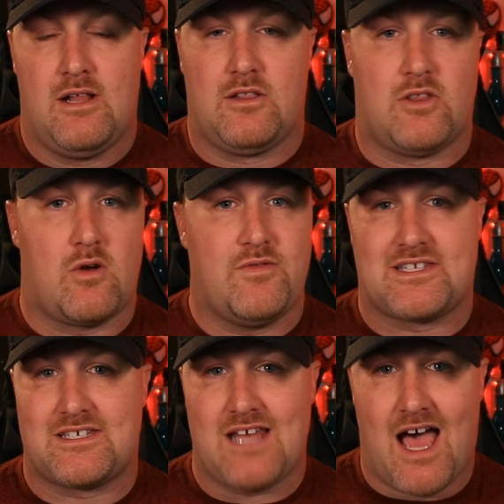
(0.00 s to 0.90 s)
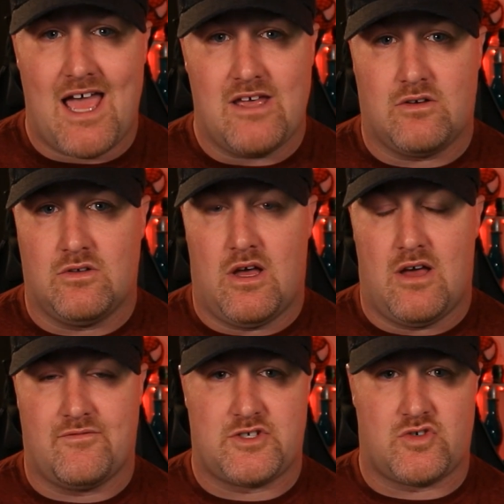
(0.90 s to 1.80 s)
Learn the style
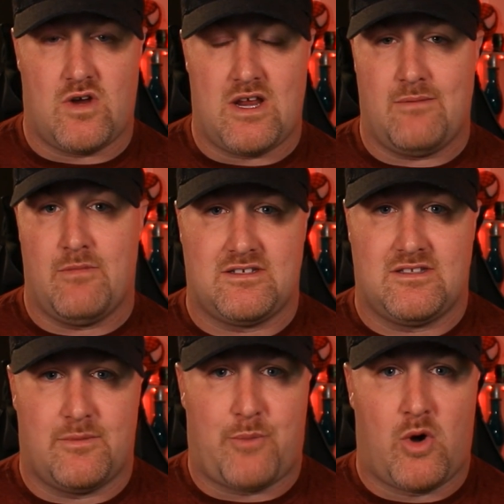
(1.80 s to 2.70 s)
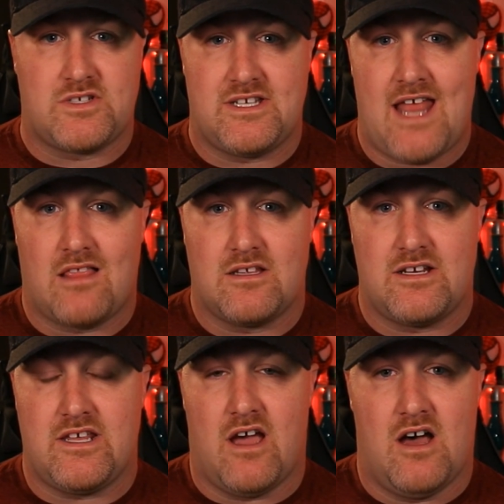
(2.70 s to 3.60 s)
of stream, the
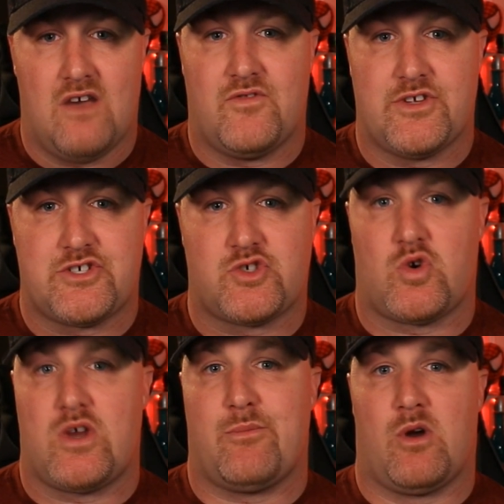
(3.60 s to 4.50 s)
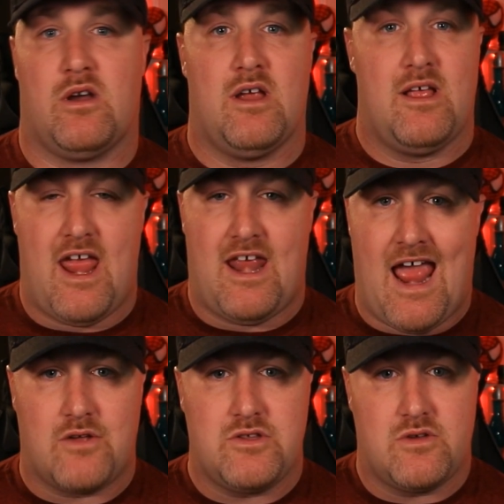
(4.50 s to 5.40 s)
personality of the streamer, and
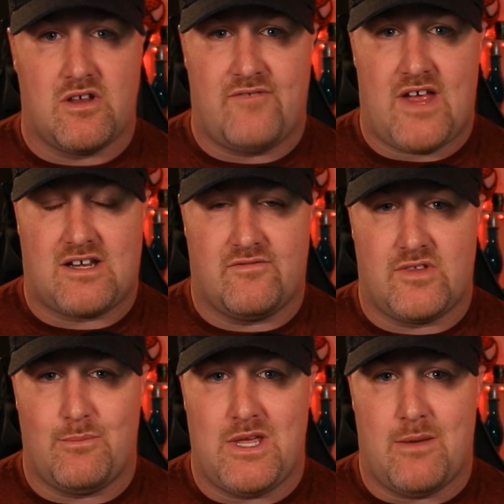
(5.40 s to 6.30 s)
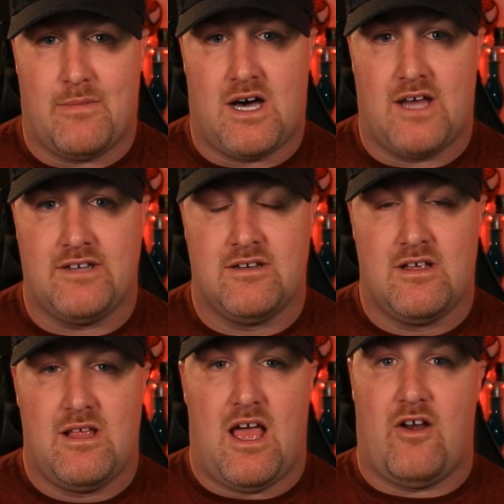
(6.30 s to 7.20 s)
how you can effectively be a mod.
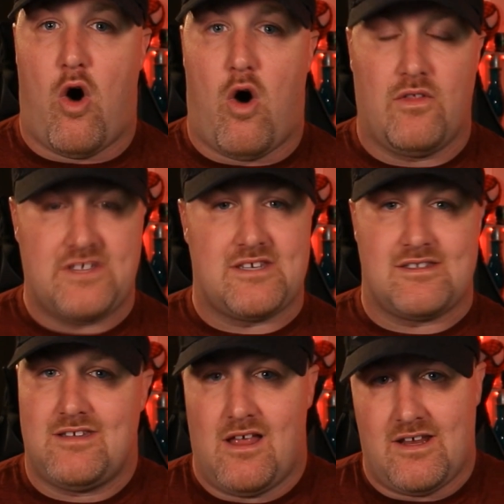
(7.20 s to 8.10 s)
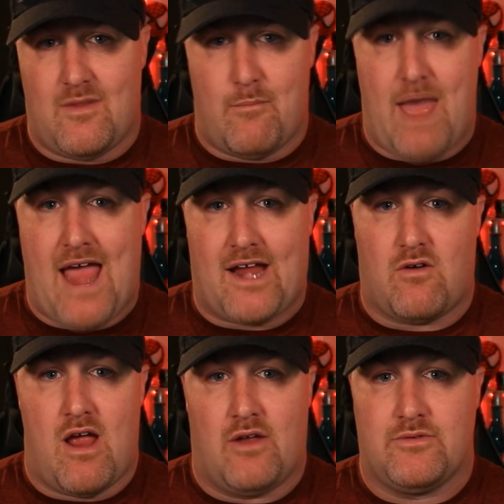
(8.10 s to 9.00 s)
And all this is done in the
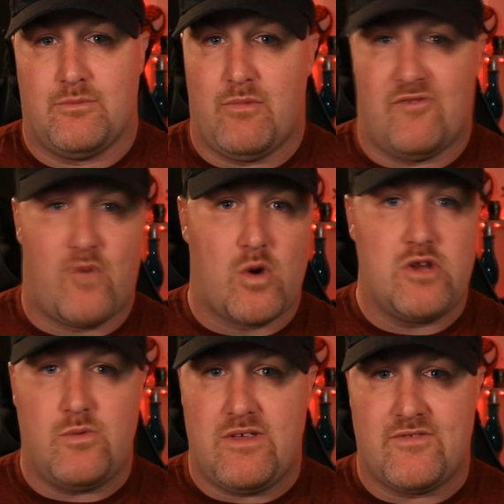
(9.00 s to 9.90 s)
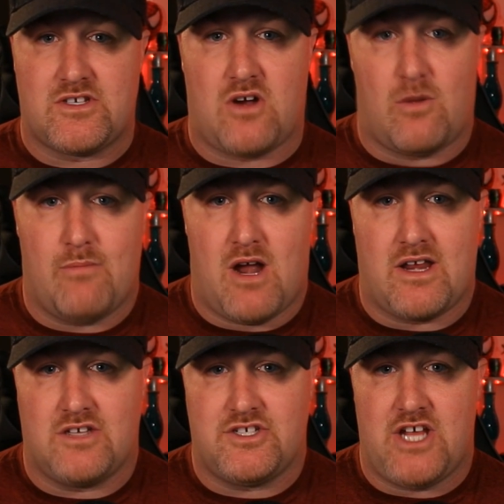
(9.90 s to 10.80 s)
background before you even start
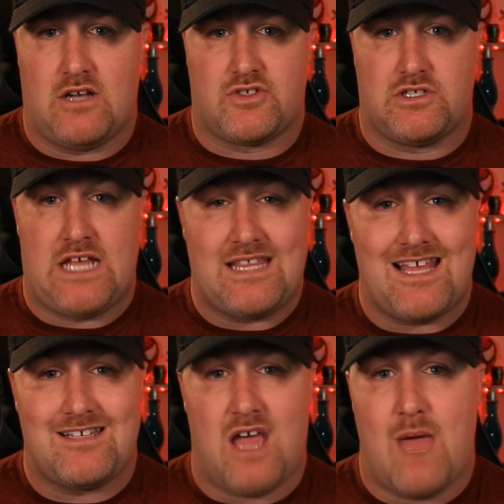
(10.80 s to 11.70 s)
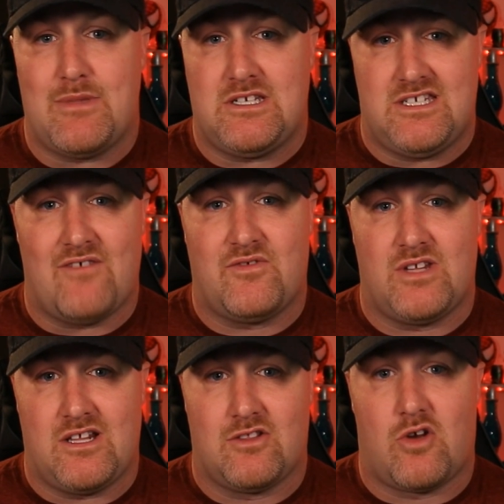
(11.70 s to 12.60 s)
modding a channel. So take that time and
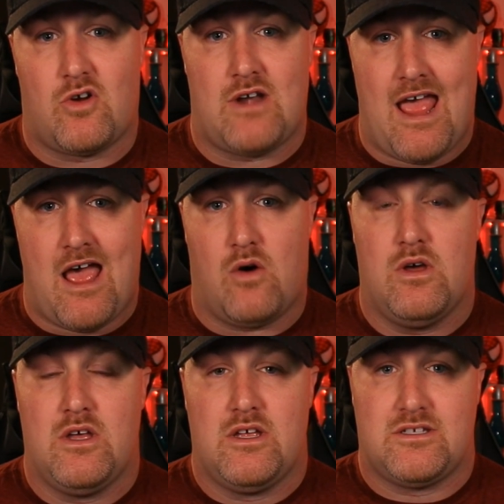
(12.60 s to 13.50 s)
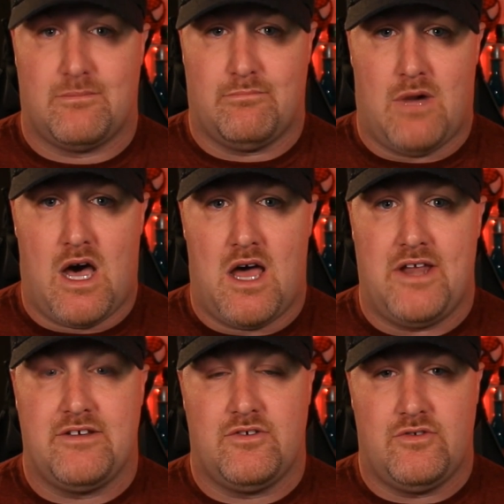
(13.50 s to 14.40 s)
definitely learn how to
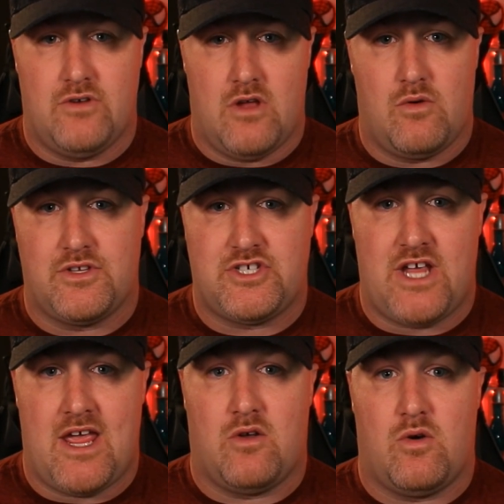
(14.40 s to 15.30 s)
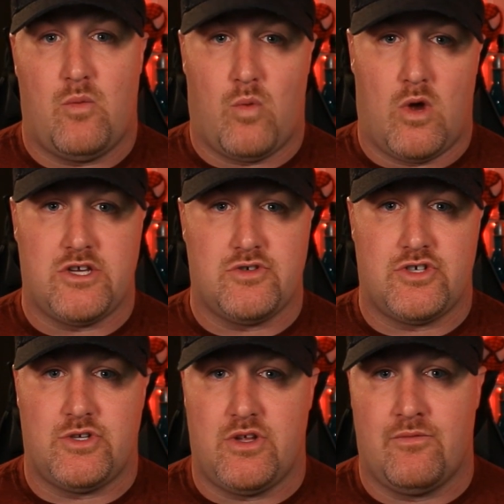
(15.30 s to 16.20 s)
mod, know the channel, and what you
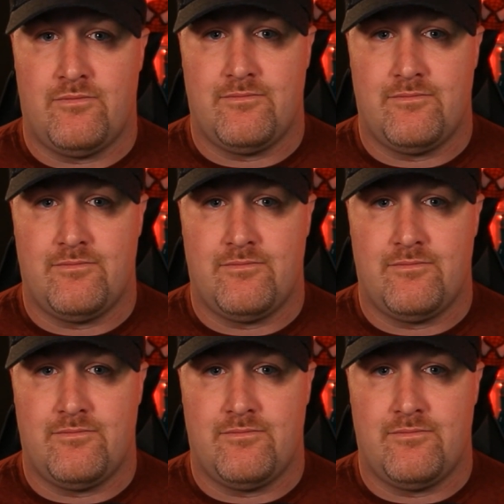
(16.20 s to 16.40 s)
should do.